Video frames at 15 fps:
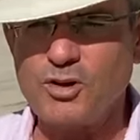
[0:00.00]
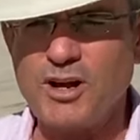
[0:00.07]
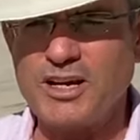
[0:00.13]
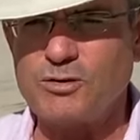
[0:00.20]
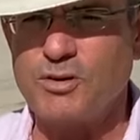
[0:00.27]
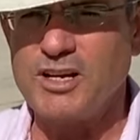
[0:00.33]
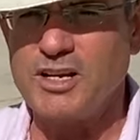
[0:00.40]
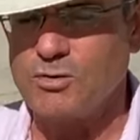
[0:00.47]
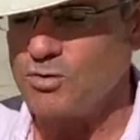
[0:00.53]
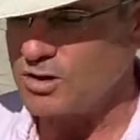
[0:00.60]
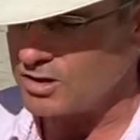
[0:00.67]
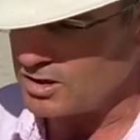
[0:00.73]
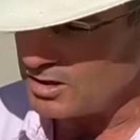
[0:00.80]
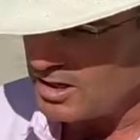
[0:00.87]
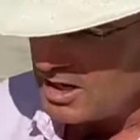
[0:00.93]
you had running
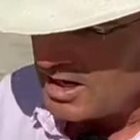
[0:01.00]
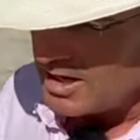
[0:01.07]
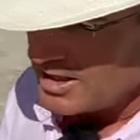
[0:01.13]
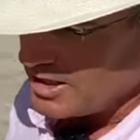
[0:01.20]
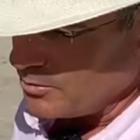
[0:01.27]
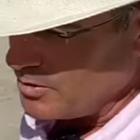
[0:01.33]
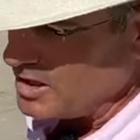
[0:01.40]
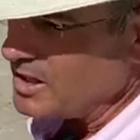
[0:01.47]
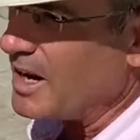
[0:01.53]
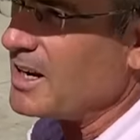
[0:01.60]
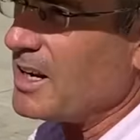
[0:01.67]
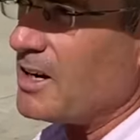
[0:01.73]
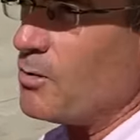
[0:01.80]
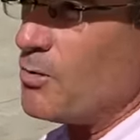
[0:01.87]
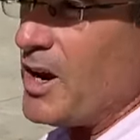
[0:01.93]
water, they relied on